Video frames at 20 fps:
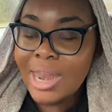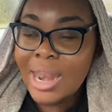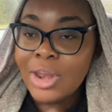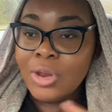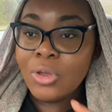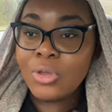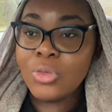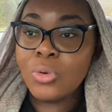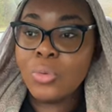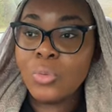and
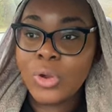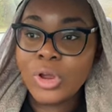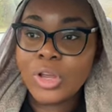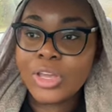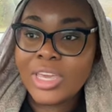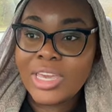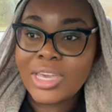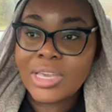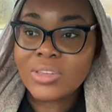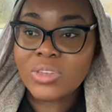I know the
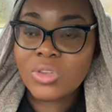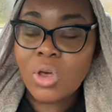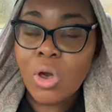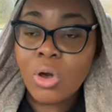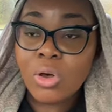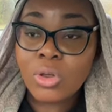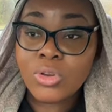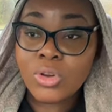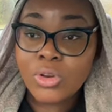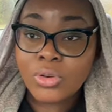work he has
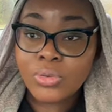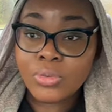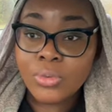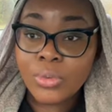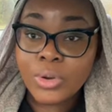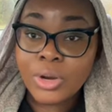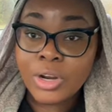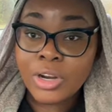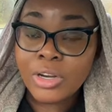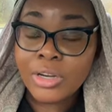called her
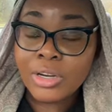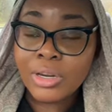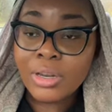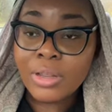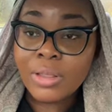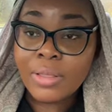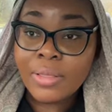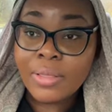for.